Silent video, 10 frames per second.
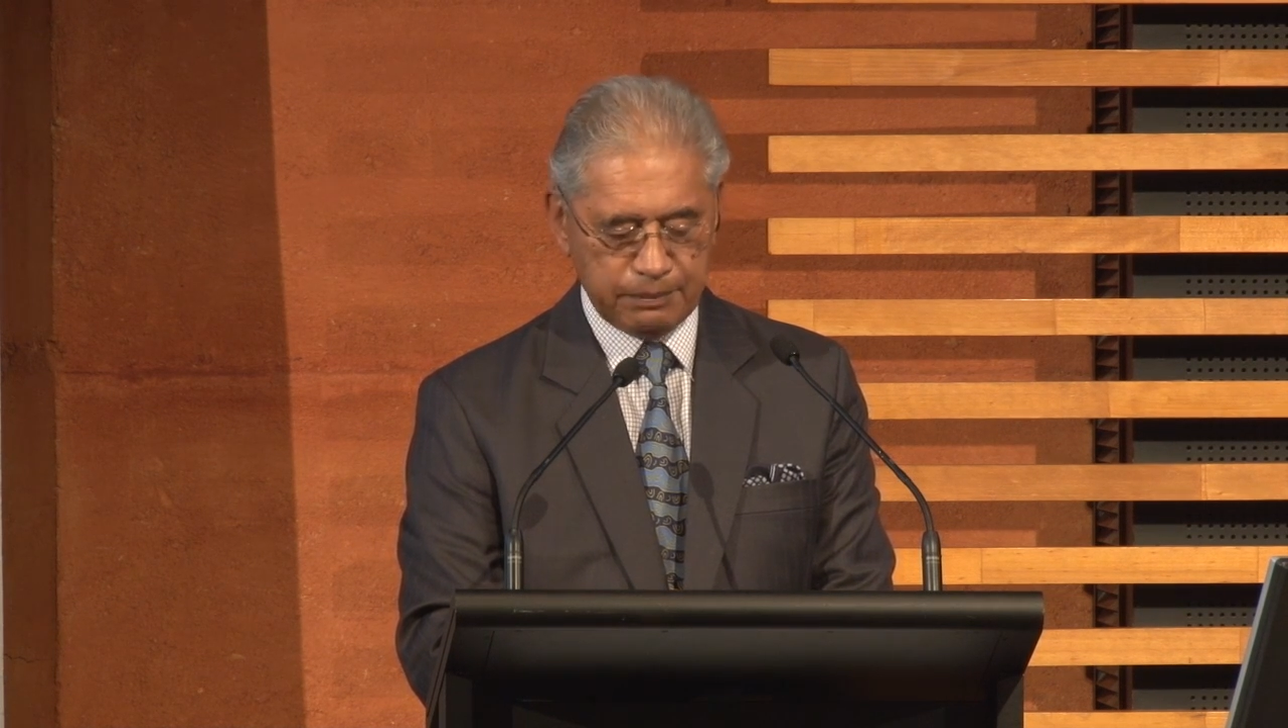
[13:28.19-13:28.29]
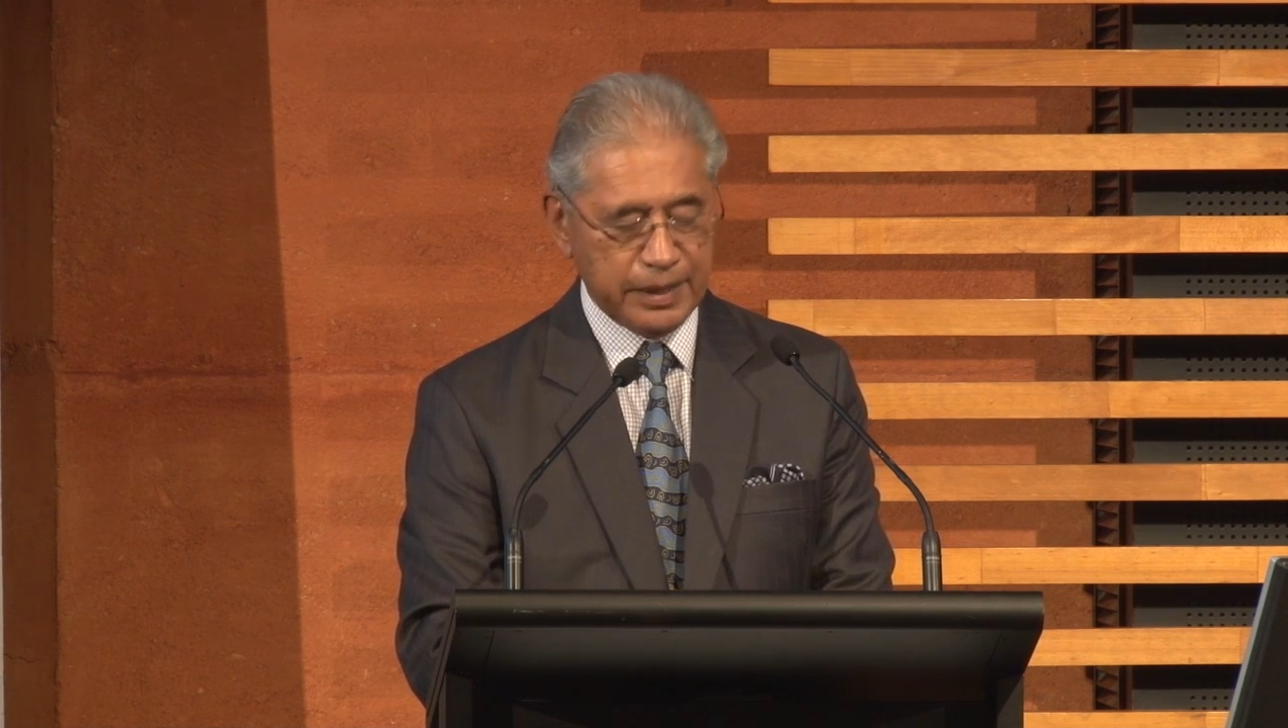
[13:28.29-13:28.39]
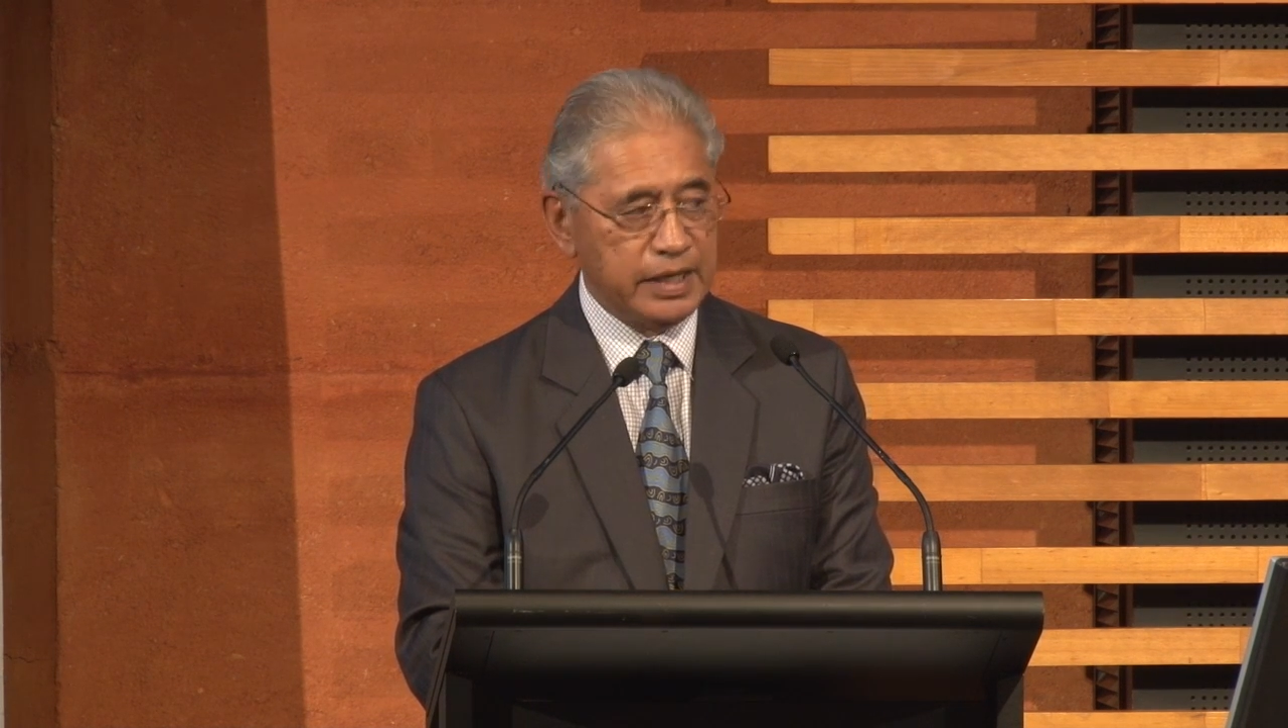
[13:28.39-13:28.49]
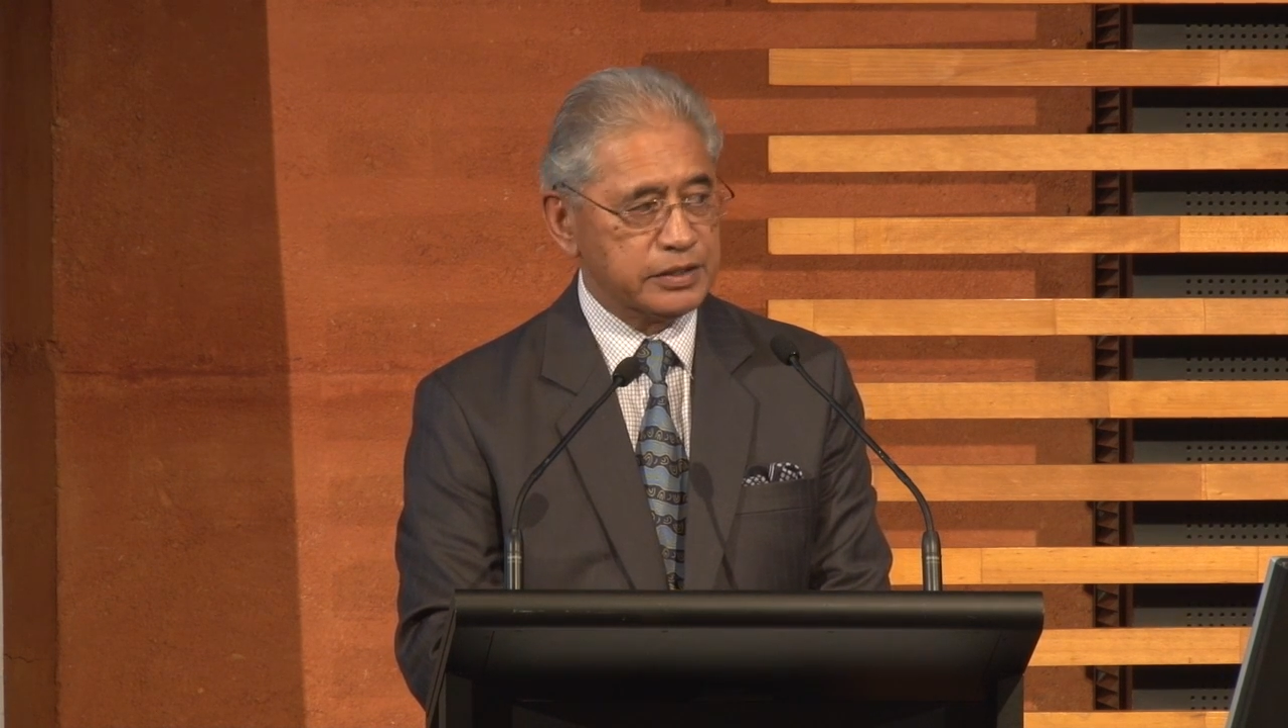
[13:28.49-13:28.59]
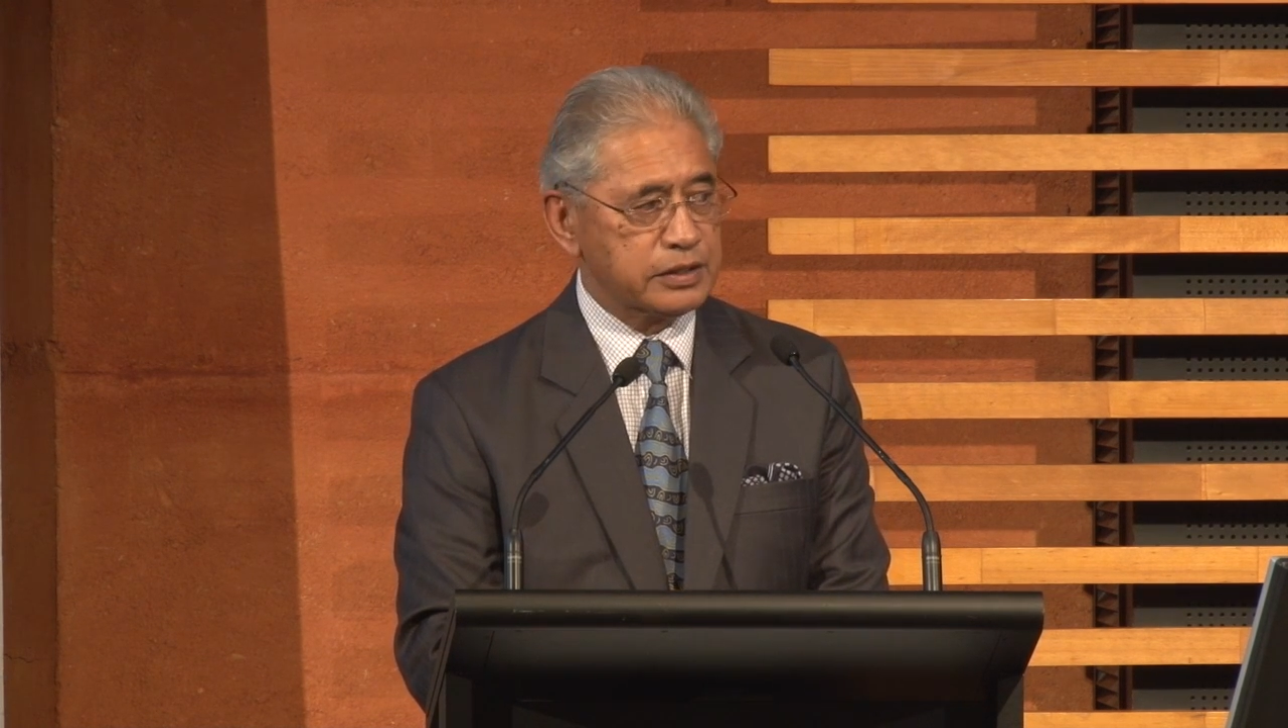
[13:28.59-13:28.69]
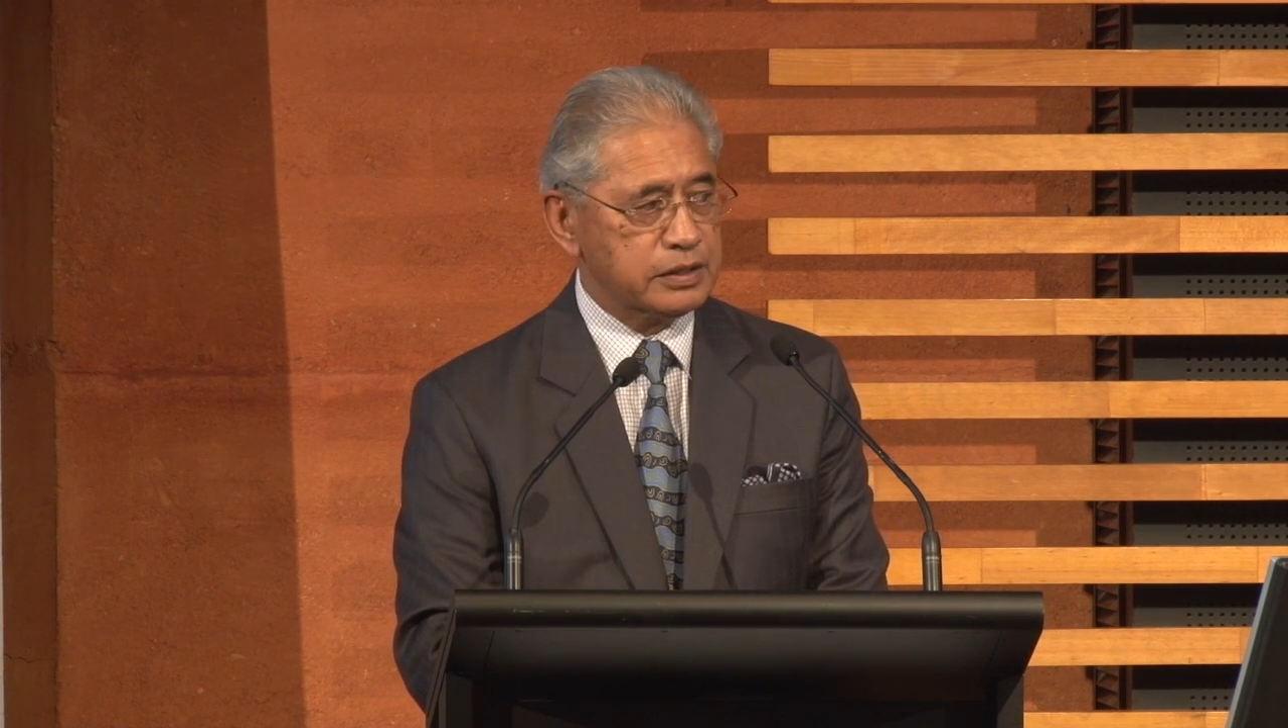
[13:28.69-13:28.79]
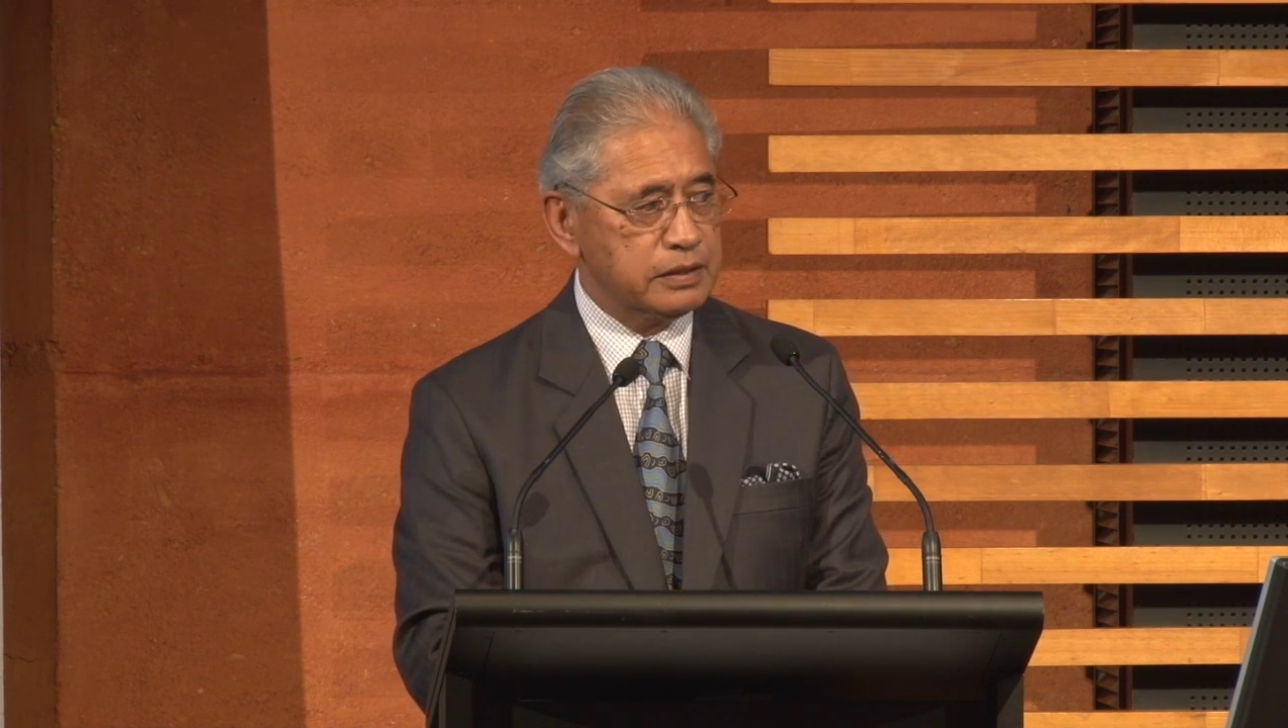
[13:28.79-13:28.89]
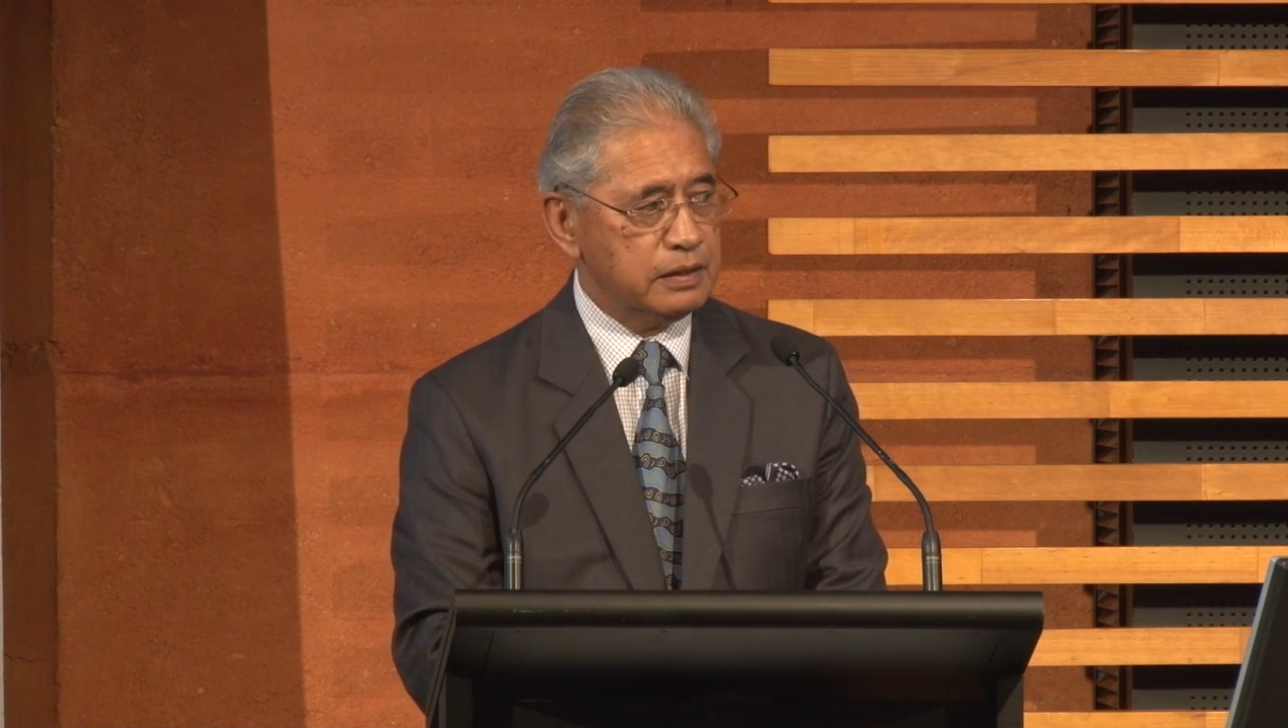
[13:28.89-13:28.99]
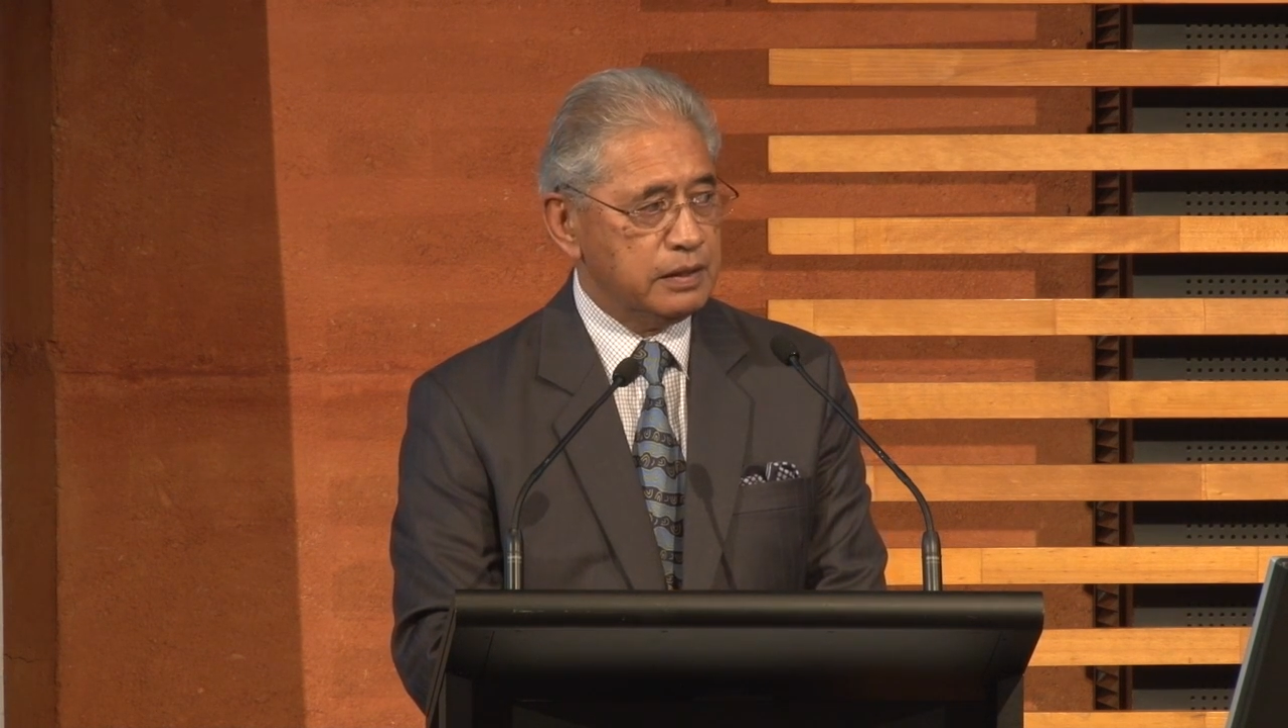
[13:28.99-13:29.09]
past,